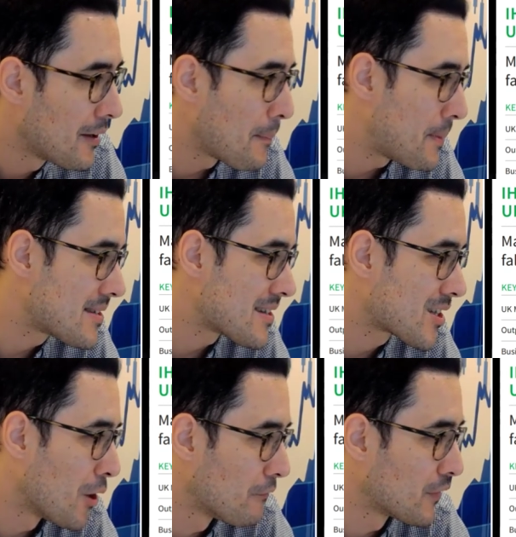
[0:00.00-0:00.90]
Business
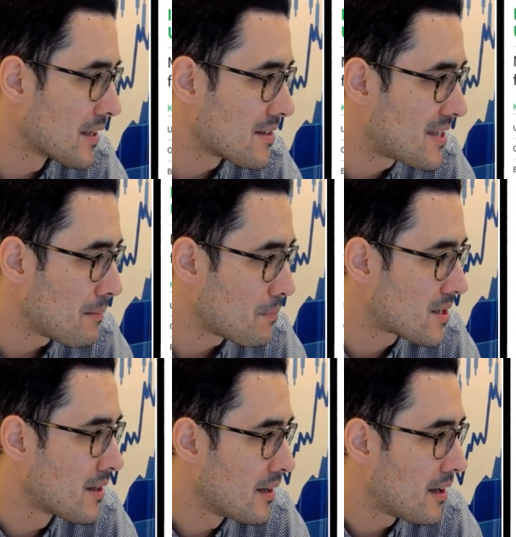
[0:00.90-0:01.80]
confidence
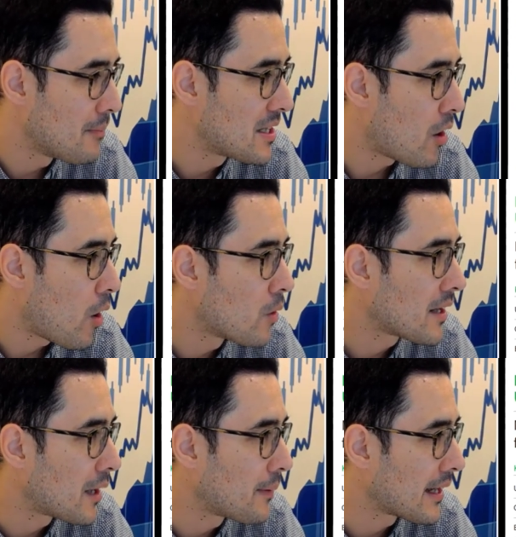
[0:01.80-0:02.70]
dips amid
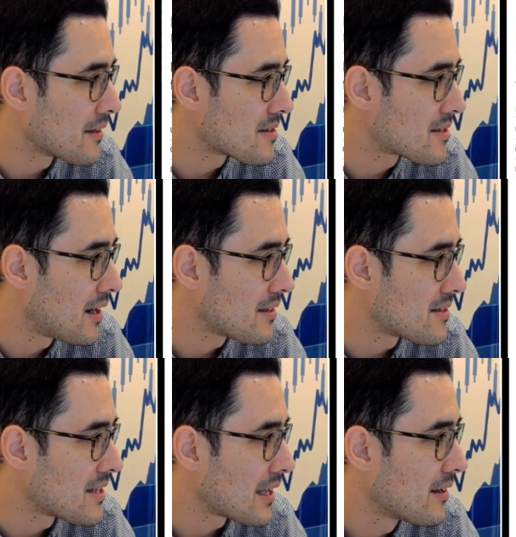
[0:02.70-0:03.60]
ongoing
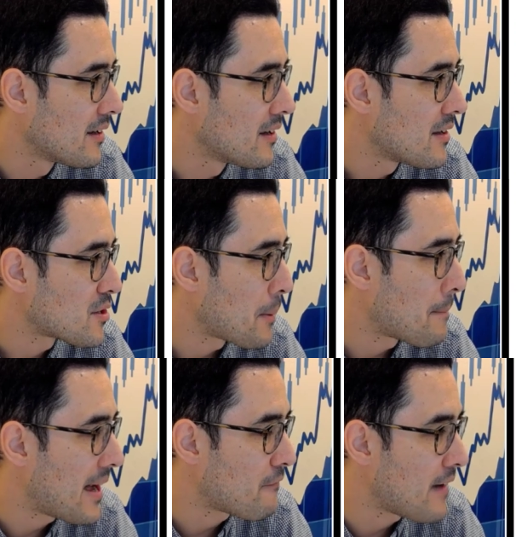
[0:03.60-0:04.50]
uncertainty. So
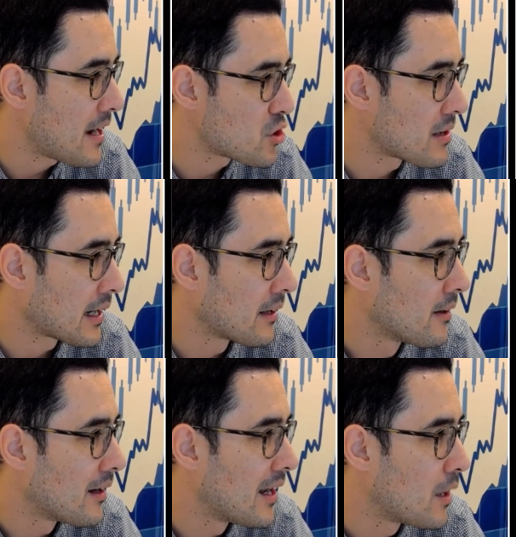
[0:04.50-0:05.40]
manufacturing
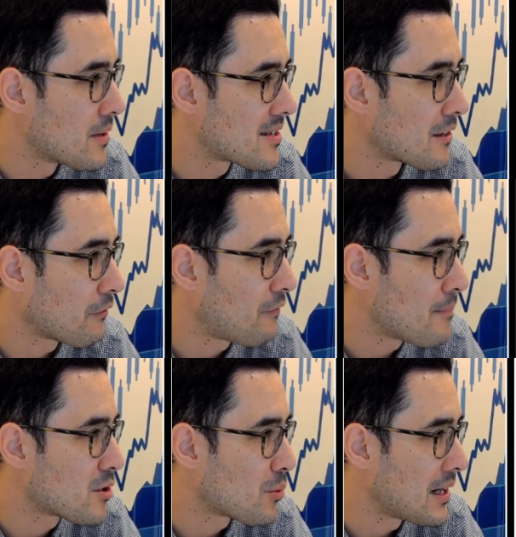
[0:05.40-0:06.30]
lowest since
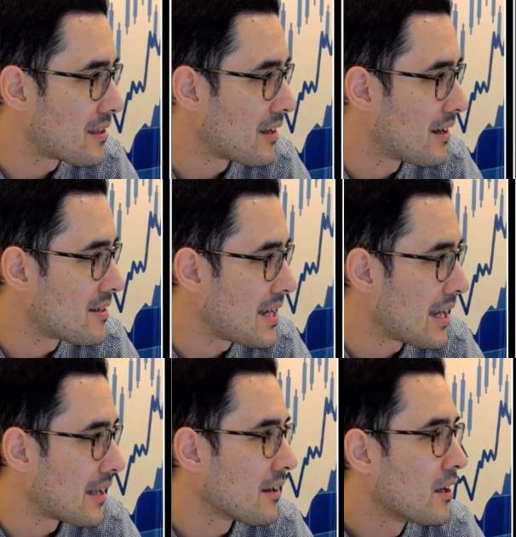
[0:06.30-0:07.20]
Feb
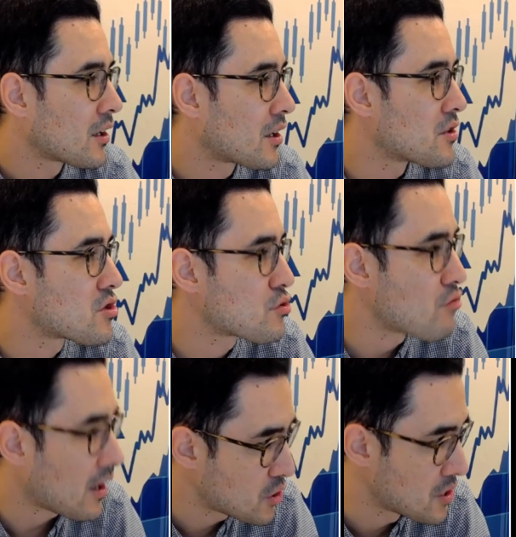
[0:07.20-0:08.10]
2013.
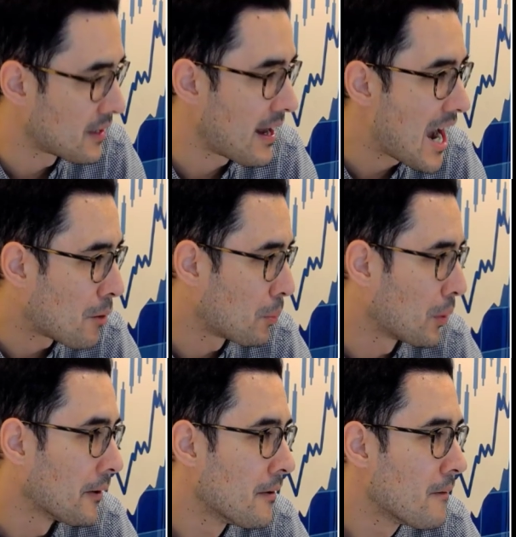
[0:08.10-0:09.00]
Construction output